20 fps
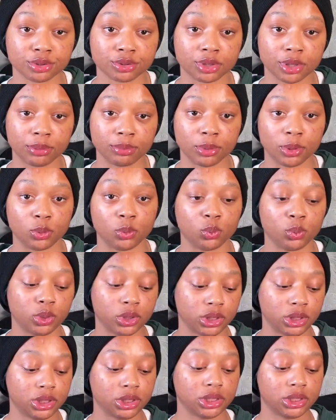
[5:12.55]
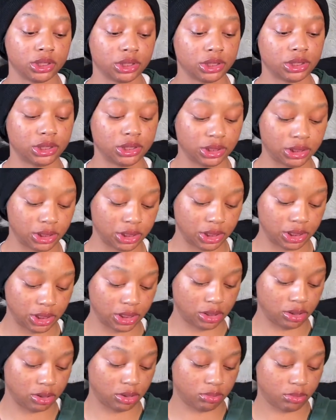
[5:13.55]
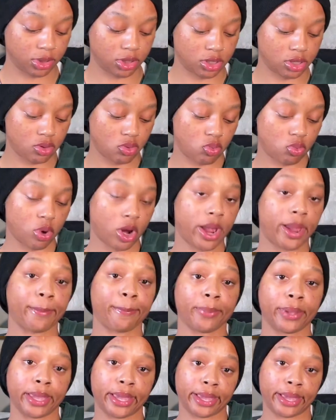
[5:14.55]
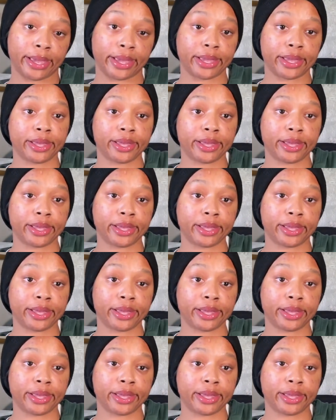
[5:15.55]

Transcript: Give me 1 second, y'all. I'm gonna come right back.